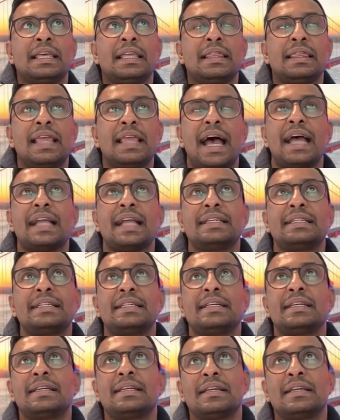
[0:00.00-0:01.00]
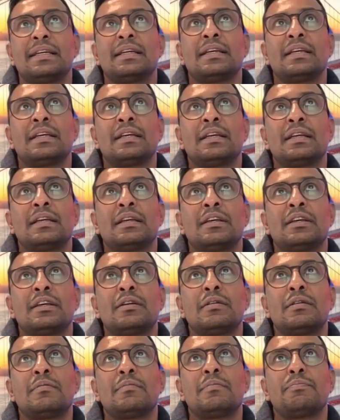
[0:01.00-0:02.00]
that
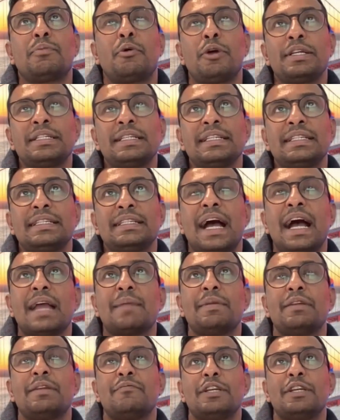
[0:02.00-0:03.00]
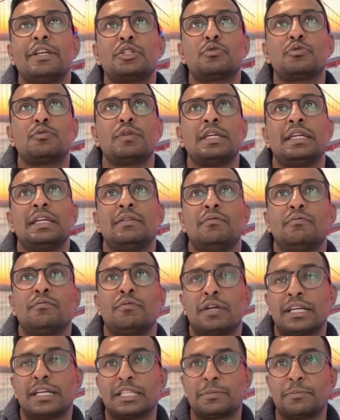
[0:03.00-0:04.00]
point in time in which we
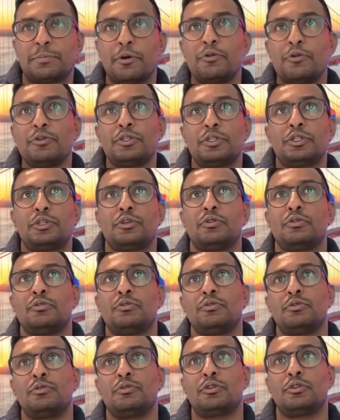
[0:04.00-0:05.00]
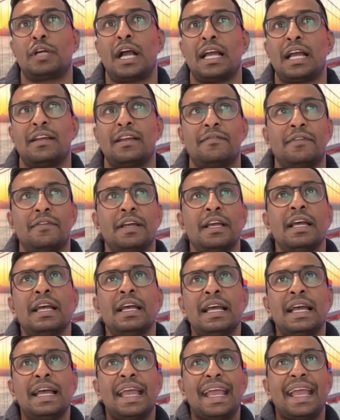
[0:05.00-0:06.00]
were exposed to kind of
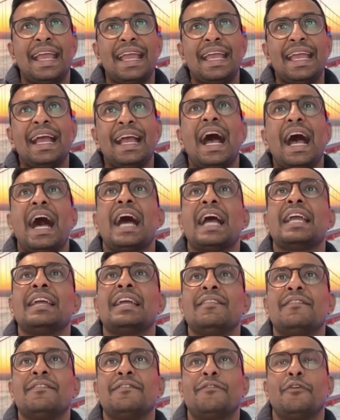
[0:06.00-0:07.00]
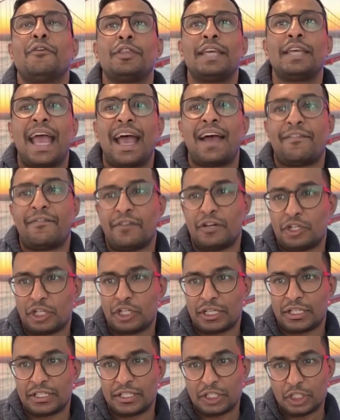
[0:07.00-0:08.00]
AI for the average
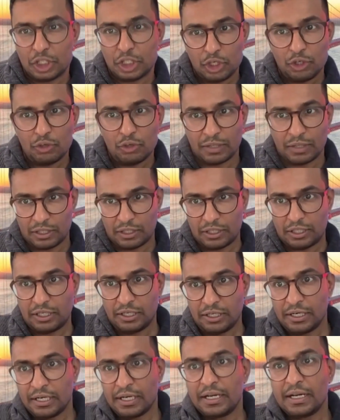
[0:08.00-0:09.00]
consumer